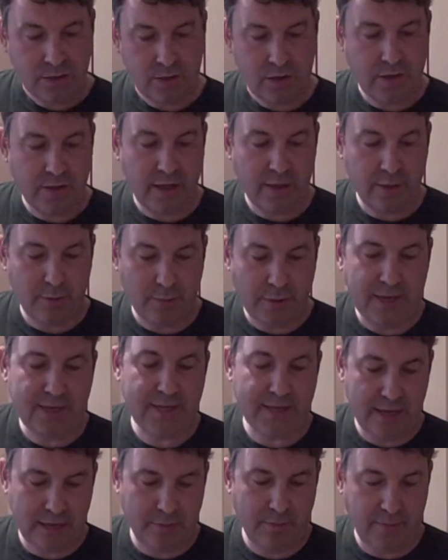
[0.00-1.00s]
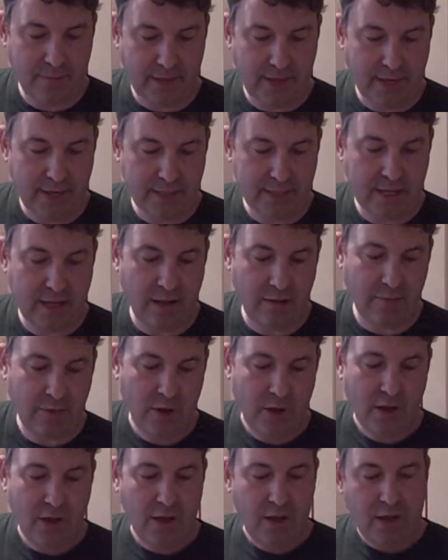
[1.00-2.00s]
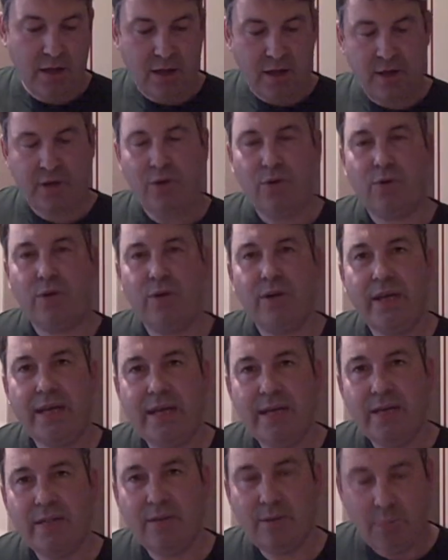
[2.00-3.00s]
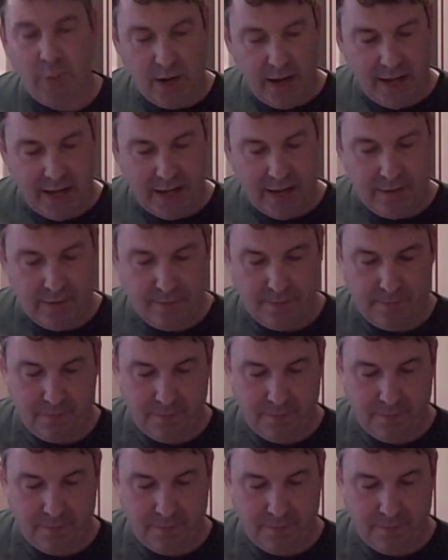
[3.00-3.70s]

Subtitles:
So then the beat it thing itself, you can either play